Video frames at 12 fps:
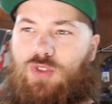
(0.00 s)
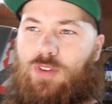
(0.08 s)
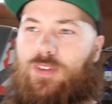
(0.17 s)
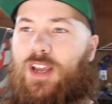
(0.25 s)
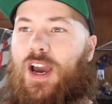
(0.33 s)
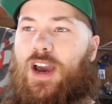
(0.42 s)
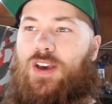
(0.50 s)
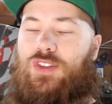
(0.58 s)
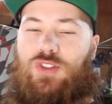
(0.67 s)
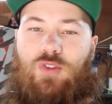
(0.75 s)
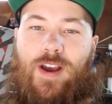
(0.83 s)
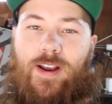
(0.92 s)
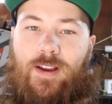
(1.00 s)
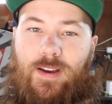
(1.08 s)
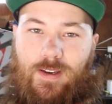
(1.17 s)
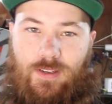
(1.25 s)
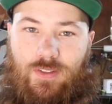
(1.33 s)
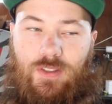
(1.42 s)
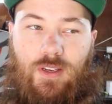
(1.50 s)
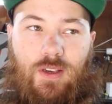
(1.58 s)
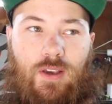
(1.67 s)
drift guys and drag guys.